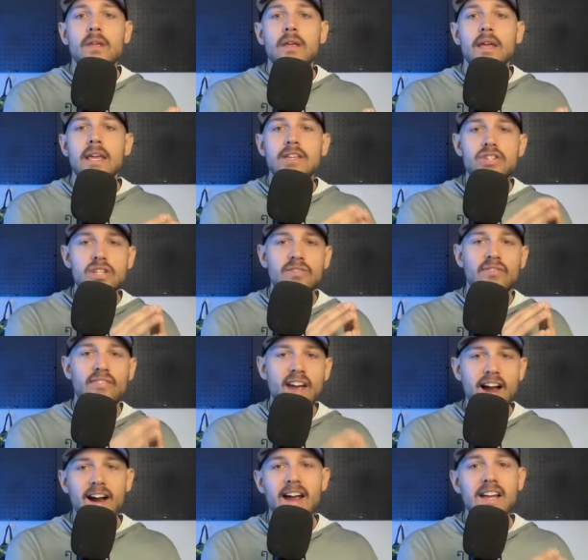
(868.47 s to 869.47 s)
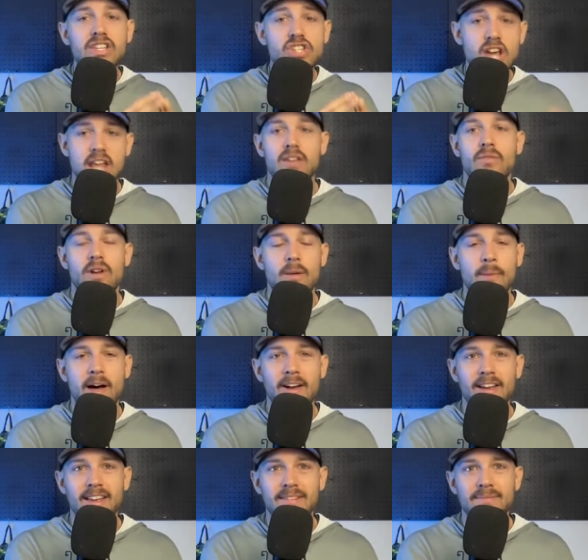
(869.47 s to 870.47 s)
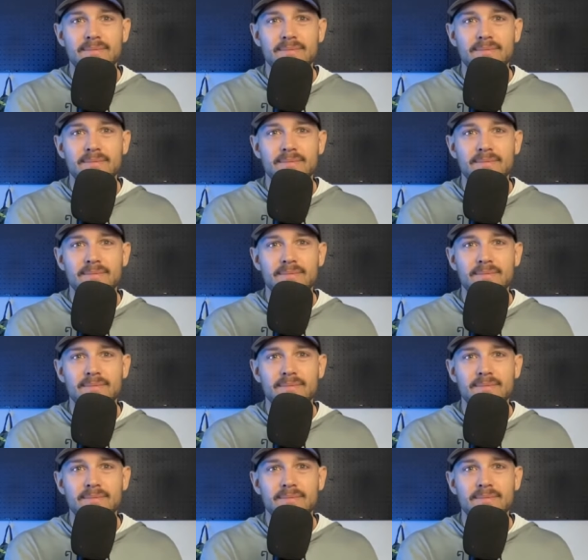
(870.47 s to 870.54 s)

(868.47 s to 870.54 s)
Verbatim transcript: He's just very genuine about it.